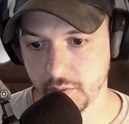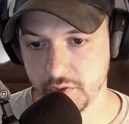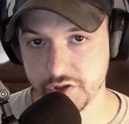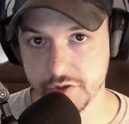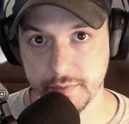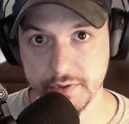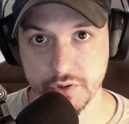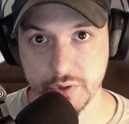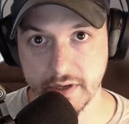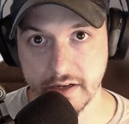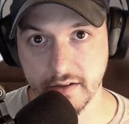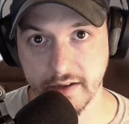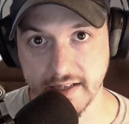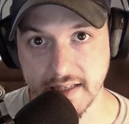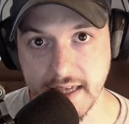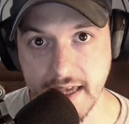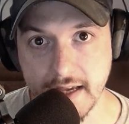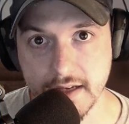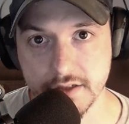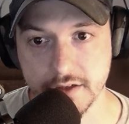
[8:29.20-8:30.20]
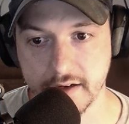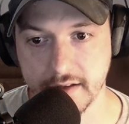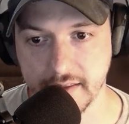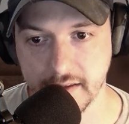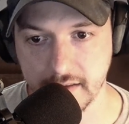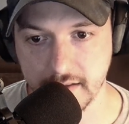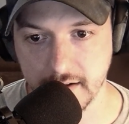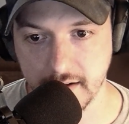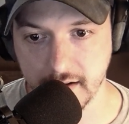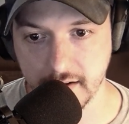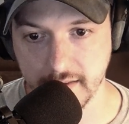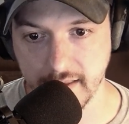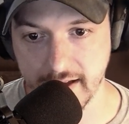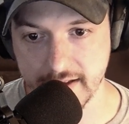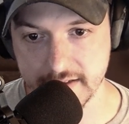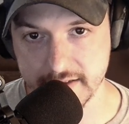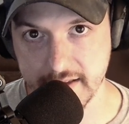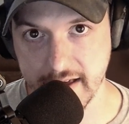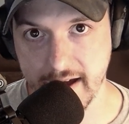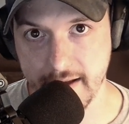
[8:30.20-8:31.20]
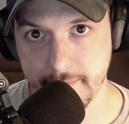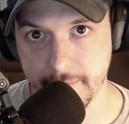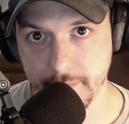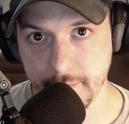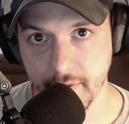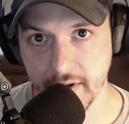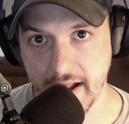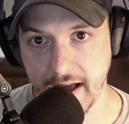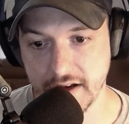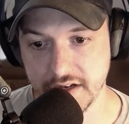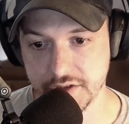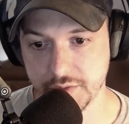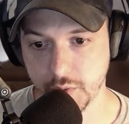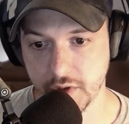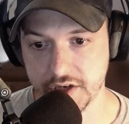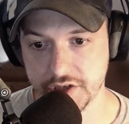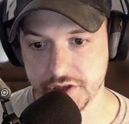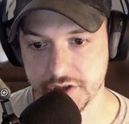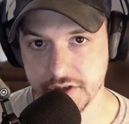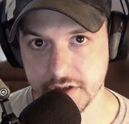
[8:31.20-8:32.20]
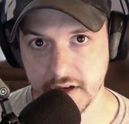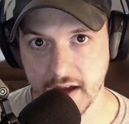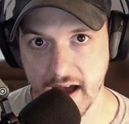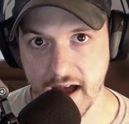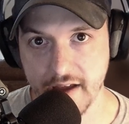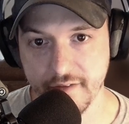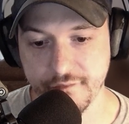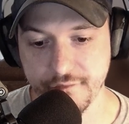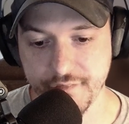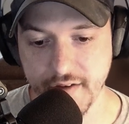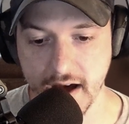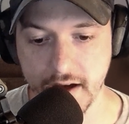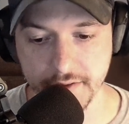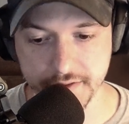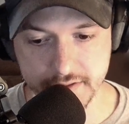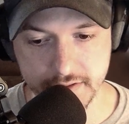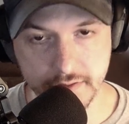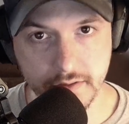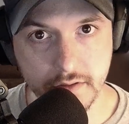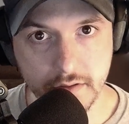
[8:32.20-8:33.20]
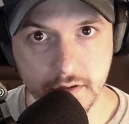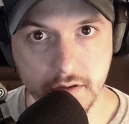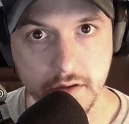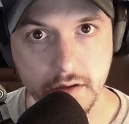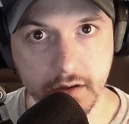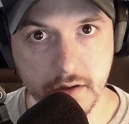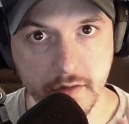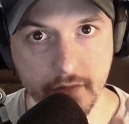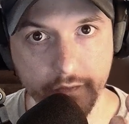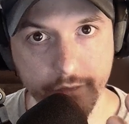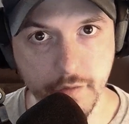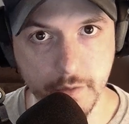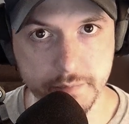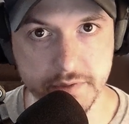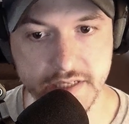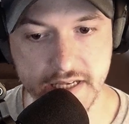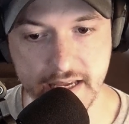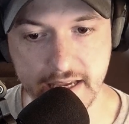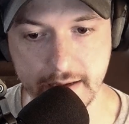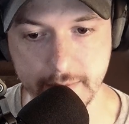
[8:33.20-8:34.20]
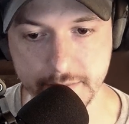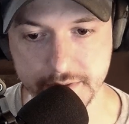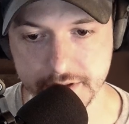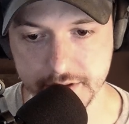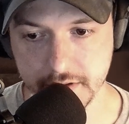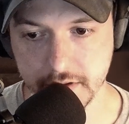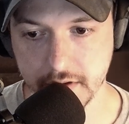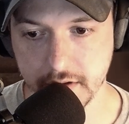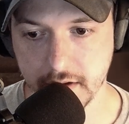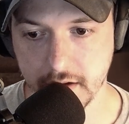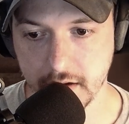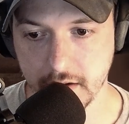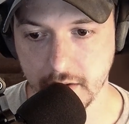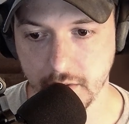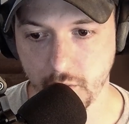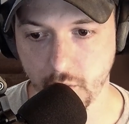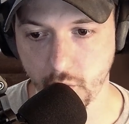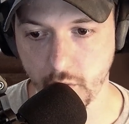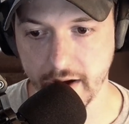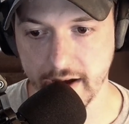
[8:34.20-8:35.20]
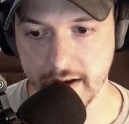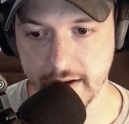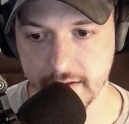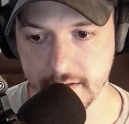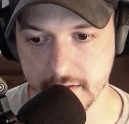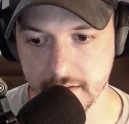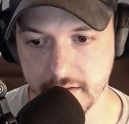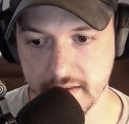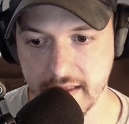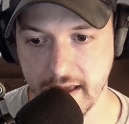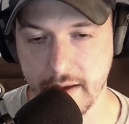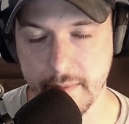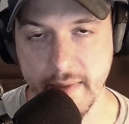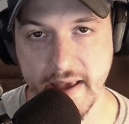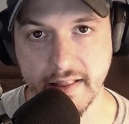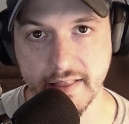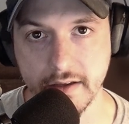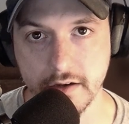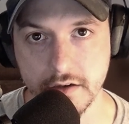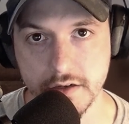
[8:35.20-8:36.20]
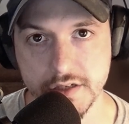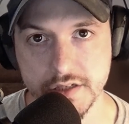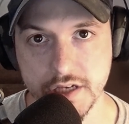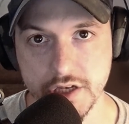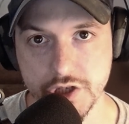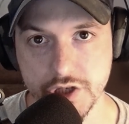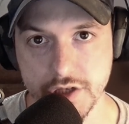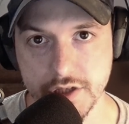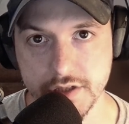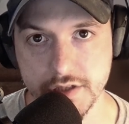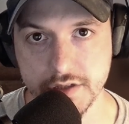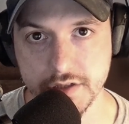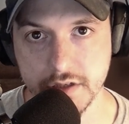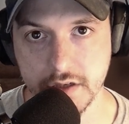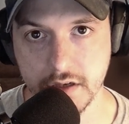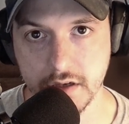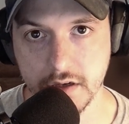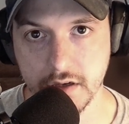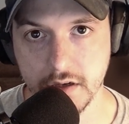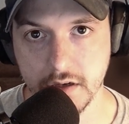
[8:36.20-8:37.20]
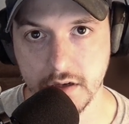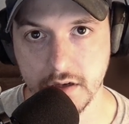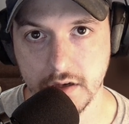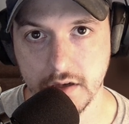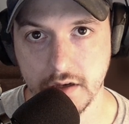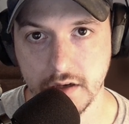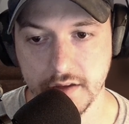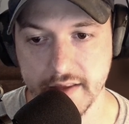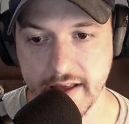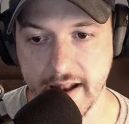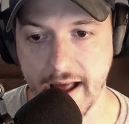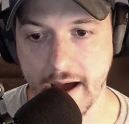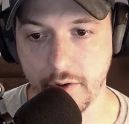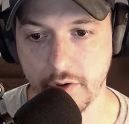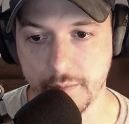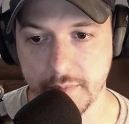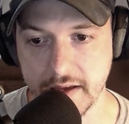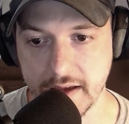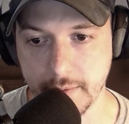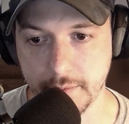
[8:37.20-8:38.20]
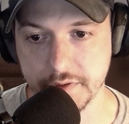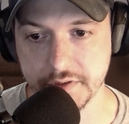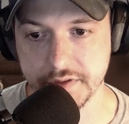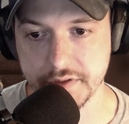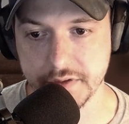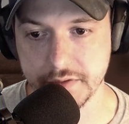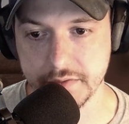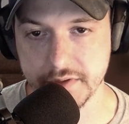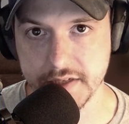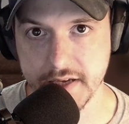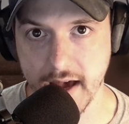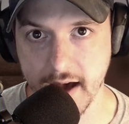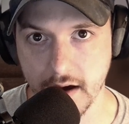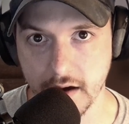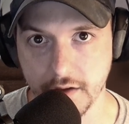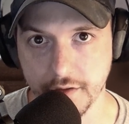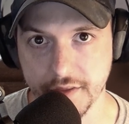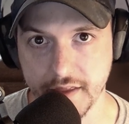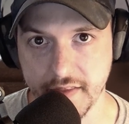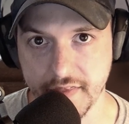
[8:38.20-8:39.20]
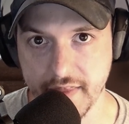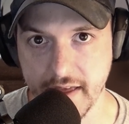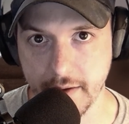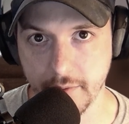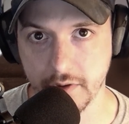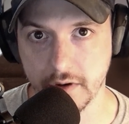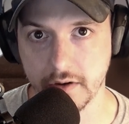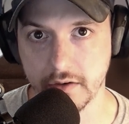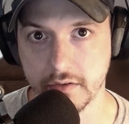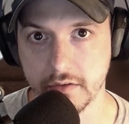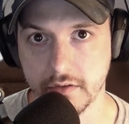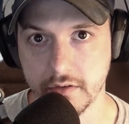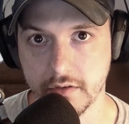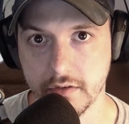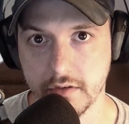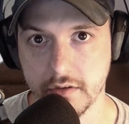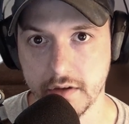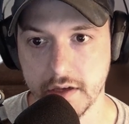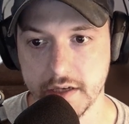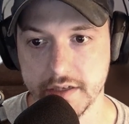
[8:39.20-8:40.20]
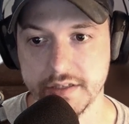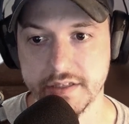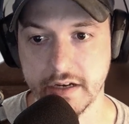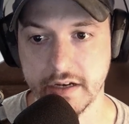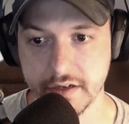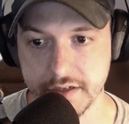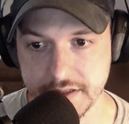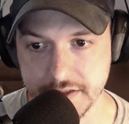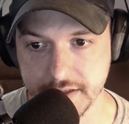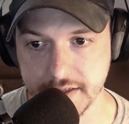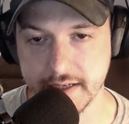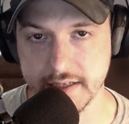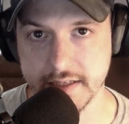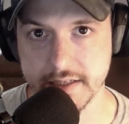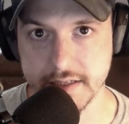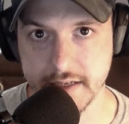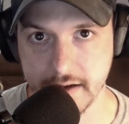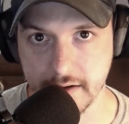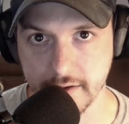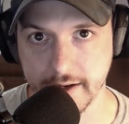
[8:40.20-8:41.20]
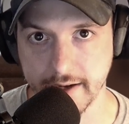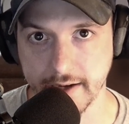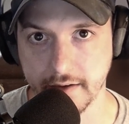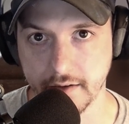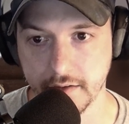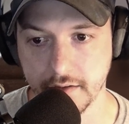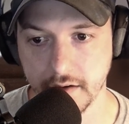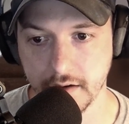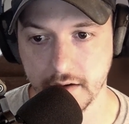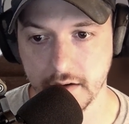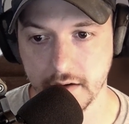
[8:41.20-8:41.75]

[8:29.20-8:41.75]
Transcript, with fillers: We should be treated like kings or anything along the lines of that. But I just wish I felt from teams when they make their decisions that I would be able to tell that they were seriously considering